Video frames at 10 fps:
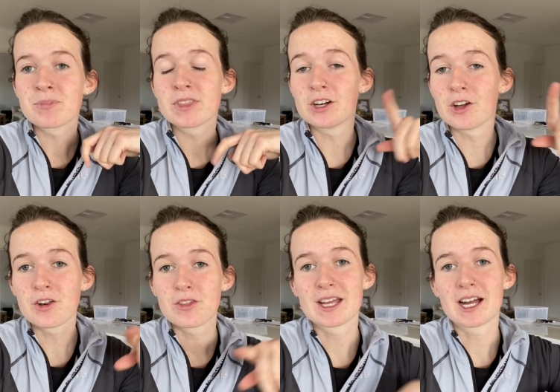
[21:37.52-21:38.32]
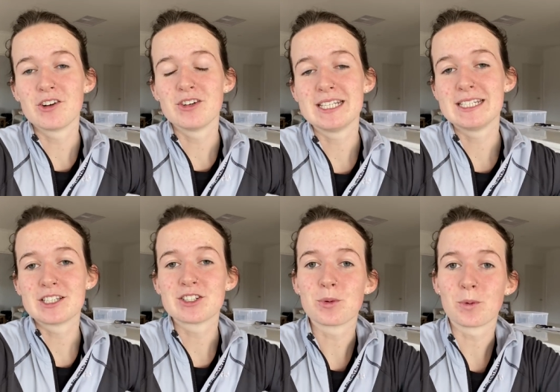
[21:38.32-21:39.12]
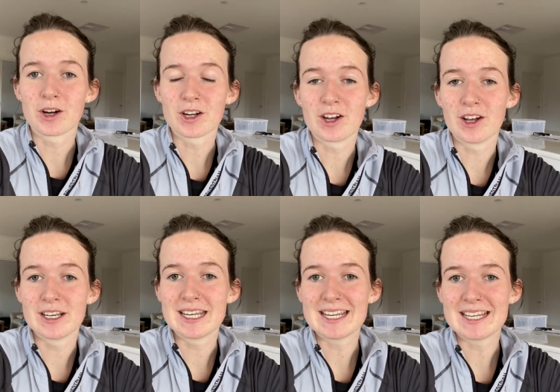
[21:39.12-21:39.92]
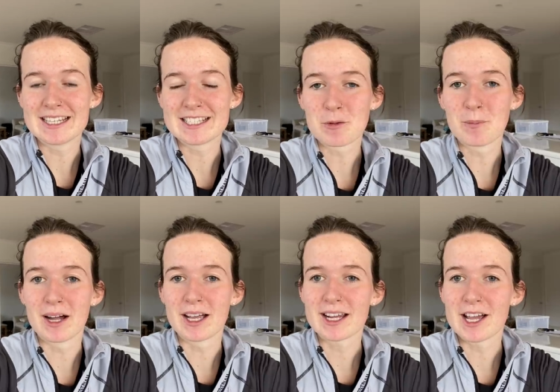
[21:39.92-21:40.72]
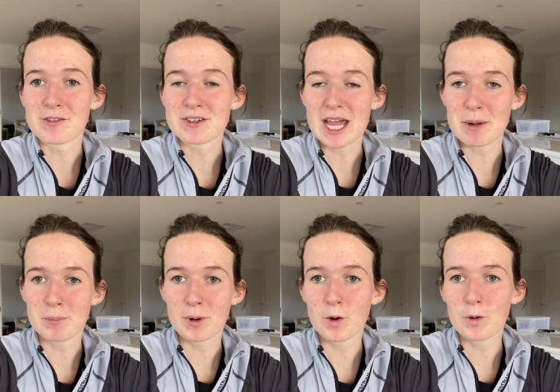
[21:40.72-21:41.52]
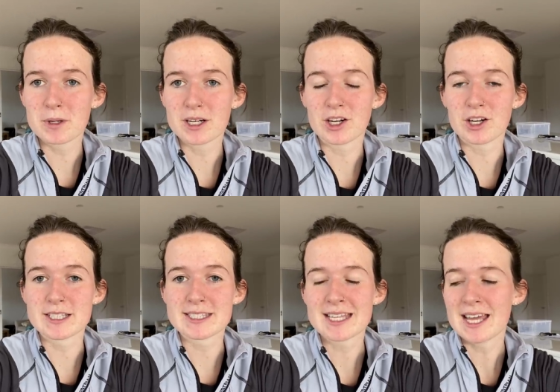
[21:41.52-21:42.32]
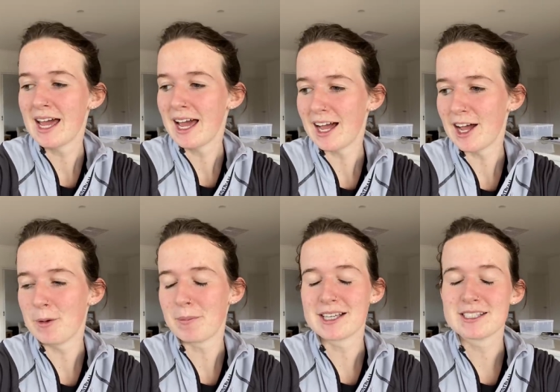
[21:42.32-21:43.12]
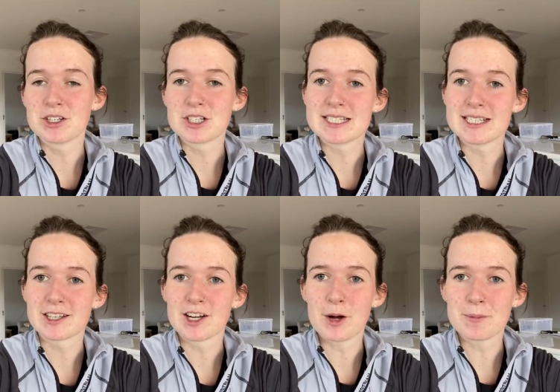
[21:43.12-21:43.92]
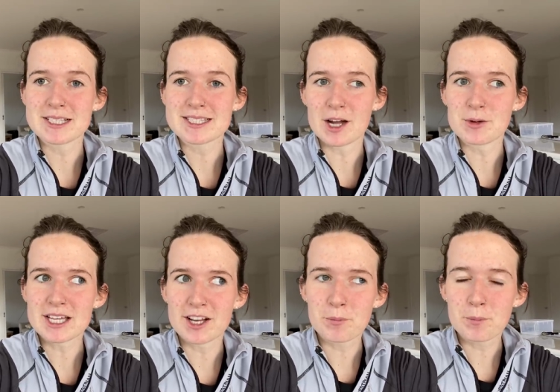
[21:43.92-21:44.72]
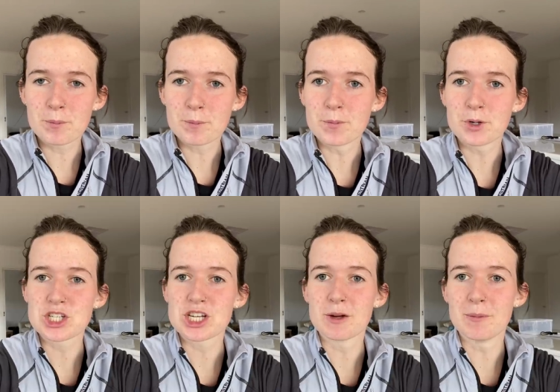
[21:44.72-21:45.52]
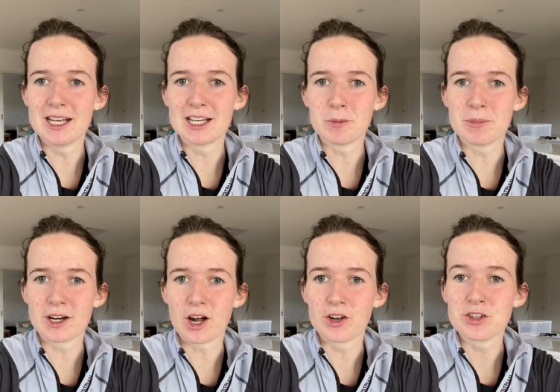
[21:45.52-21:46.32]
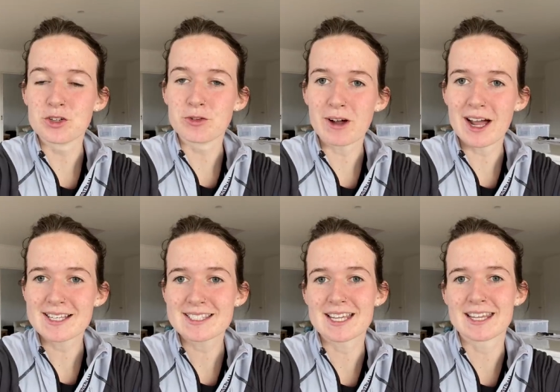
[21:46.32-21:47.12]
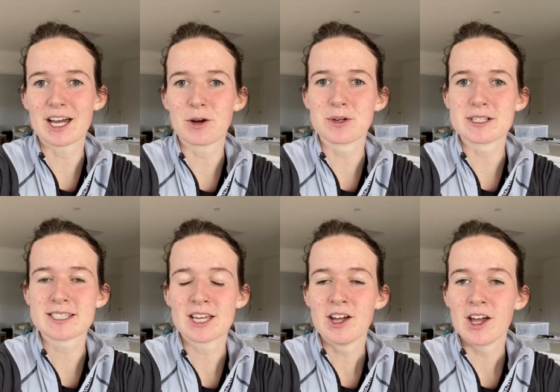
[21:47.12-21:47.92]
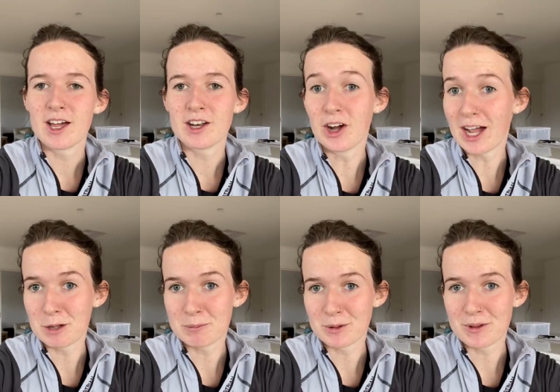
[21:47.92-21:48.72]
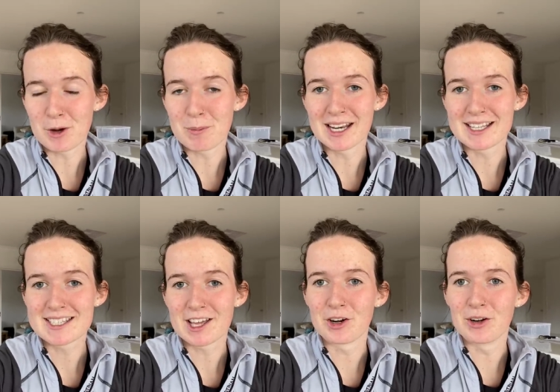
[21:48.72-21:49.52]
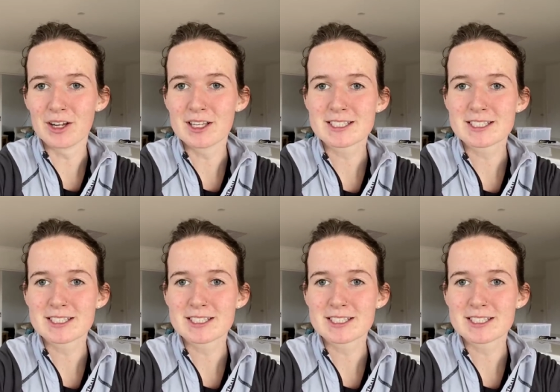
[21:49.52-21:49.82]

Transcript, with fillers: The other thing I really need to work on is my kind of tempo, because as you could see in the comments, I was kind of pushing him a little bit on too fast, and that was not helping with our balance at all.